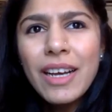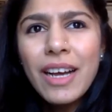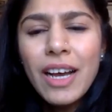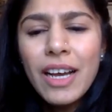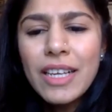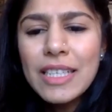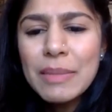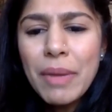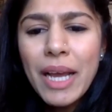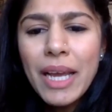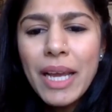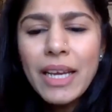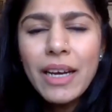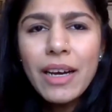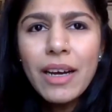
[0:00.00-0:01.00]

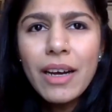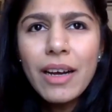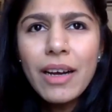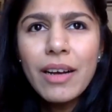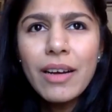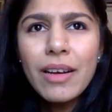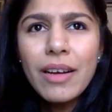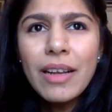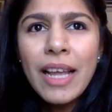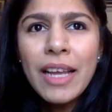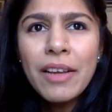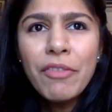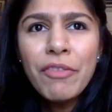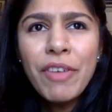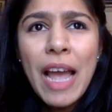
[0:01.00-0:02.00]

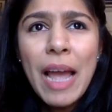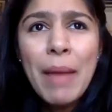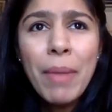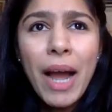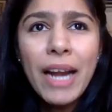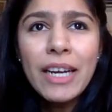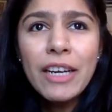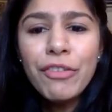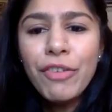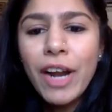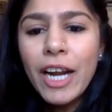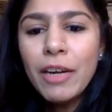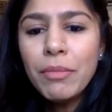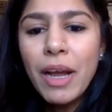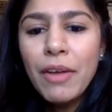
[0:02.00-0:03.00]
am I
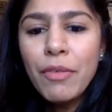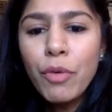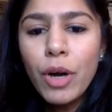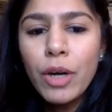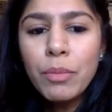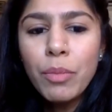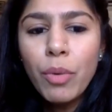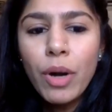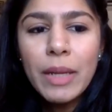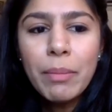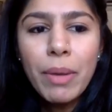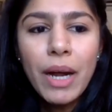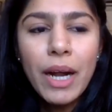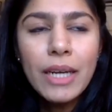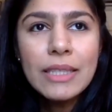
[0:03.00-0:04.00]
defined by what body
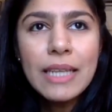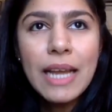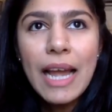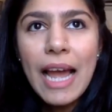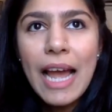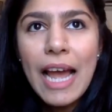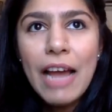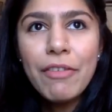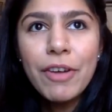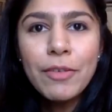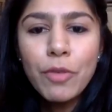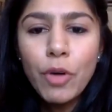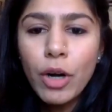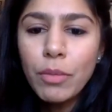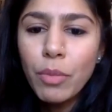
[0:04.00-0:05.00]
parts I have
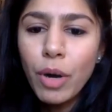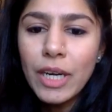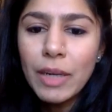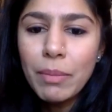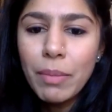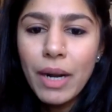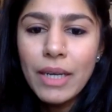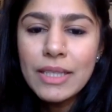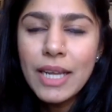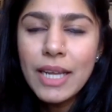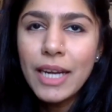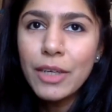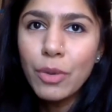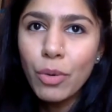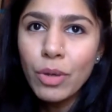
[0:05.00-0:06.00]
and what body parts I
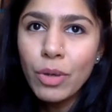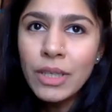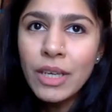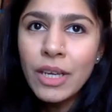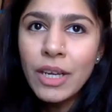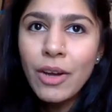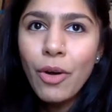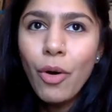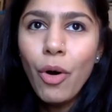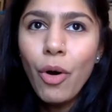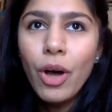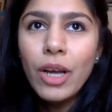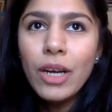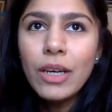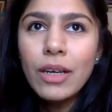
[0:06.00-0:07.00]
don't?
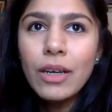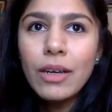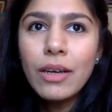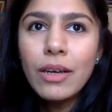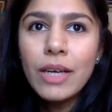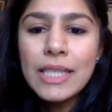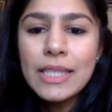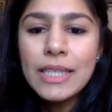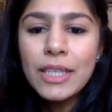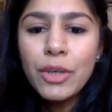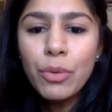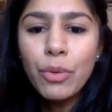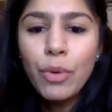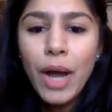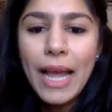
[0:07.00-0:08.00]
Or is it
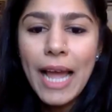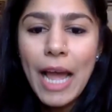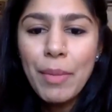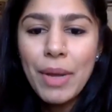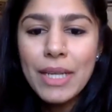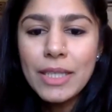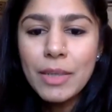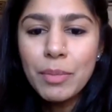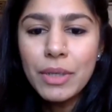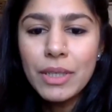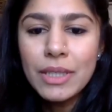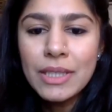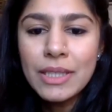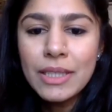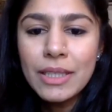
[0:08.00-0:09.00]
who I am as a
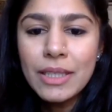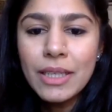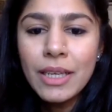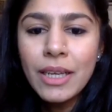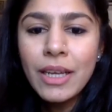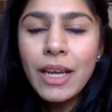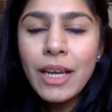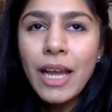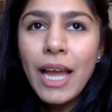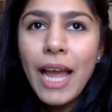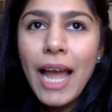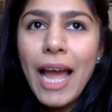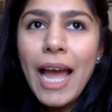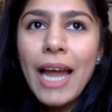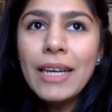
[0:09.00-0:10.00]
person?
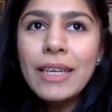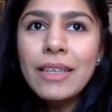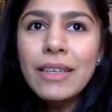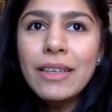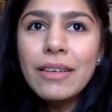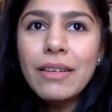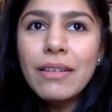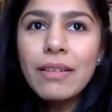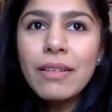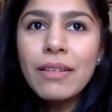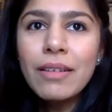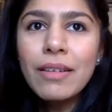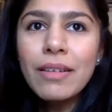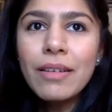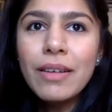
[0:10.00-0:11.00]
And
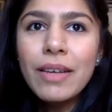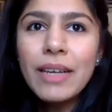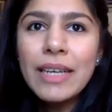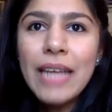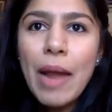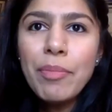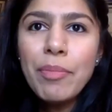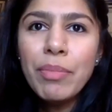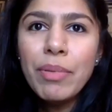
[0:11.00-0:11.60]
at